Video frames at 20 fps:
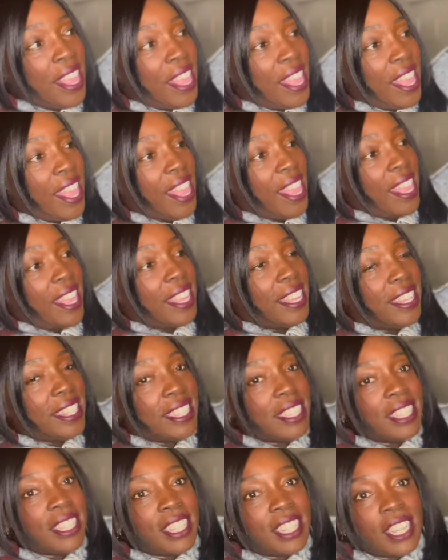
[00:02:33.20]
And
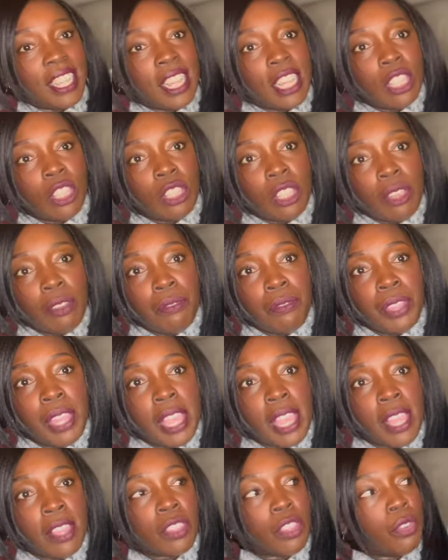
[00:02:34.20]
it's a V
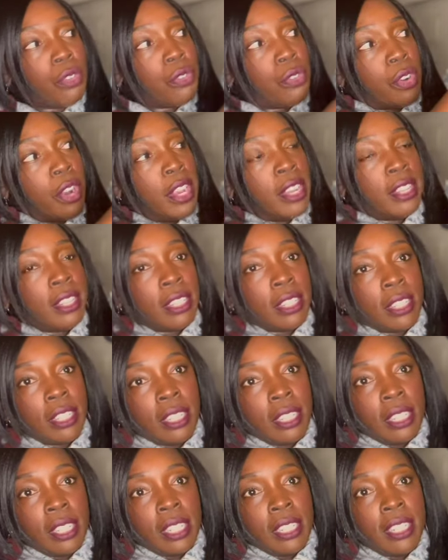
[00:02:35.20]
in the front
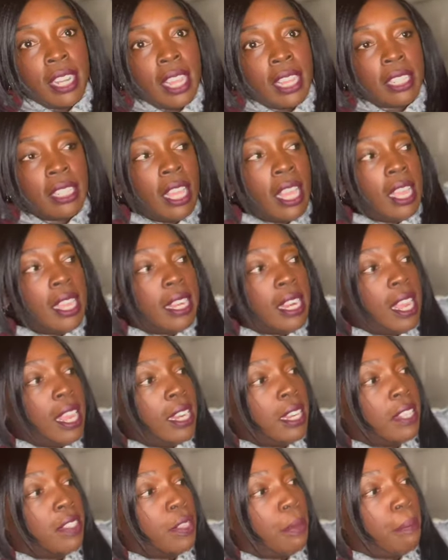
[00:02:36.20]
neckline and
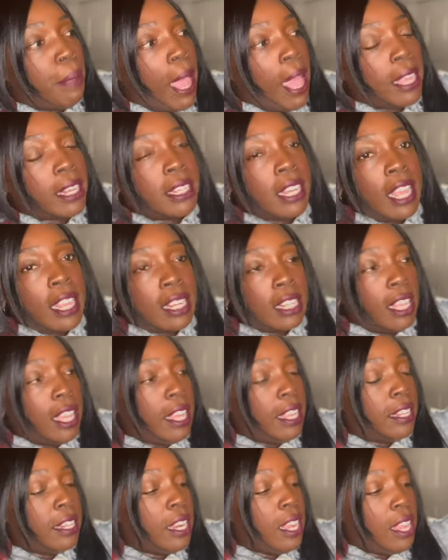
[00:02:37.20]
in the back
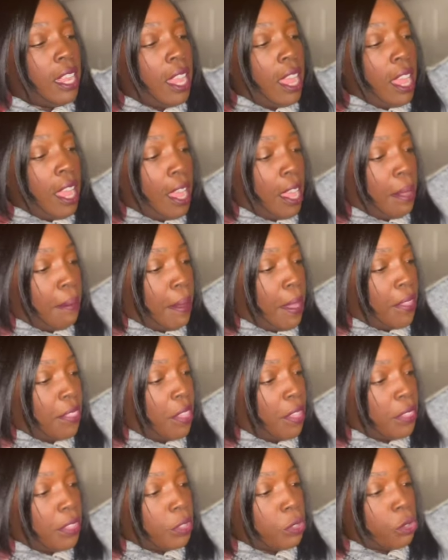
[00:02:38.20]
neckline. Um, I
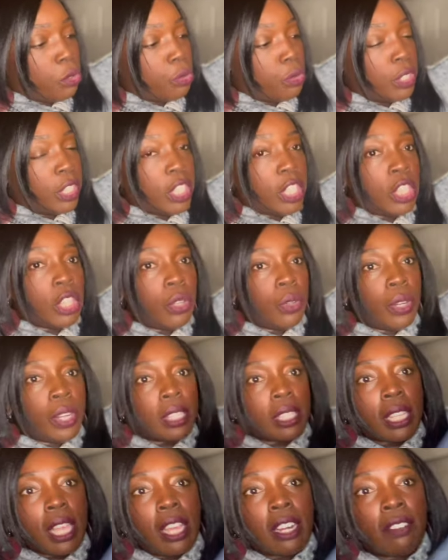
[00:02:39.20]
thought this was really cute. It's
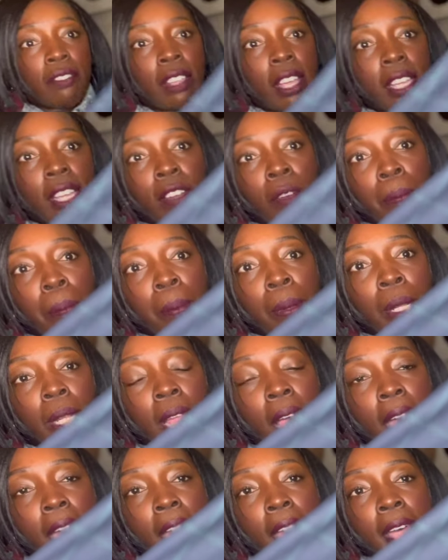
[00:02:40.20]
kind of like a
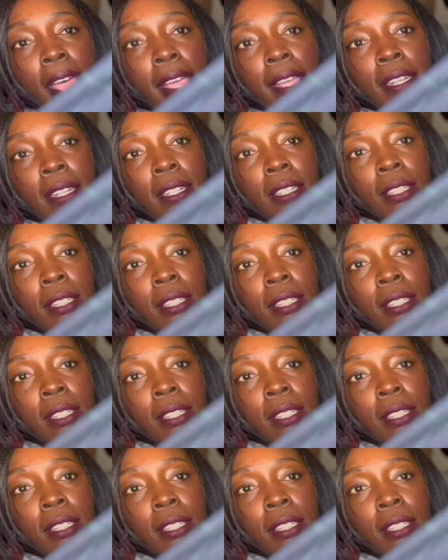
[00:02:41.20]
plaid,